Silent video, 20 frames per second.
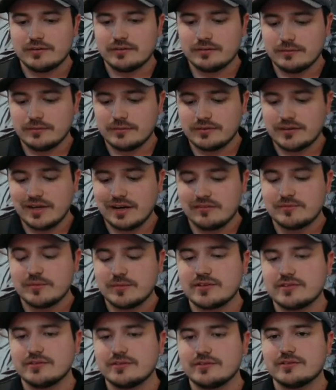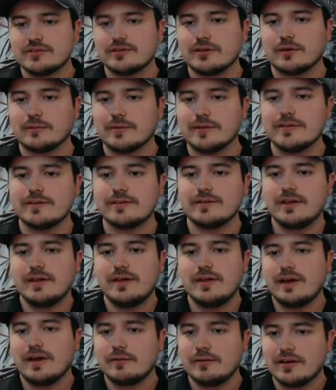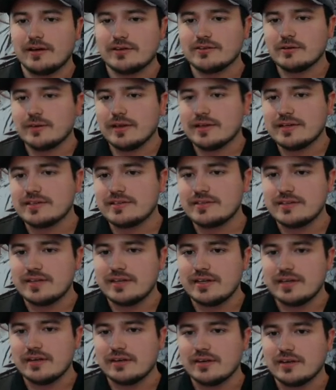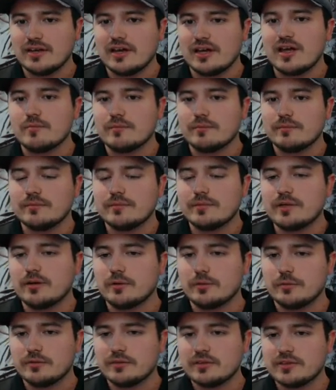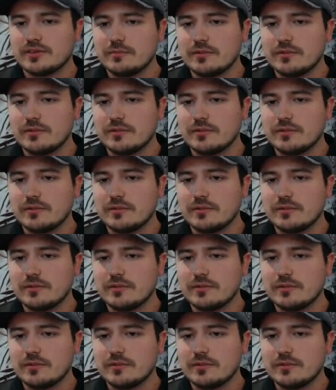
set of missions to start with. I would also like to see, you know, some of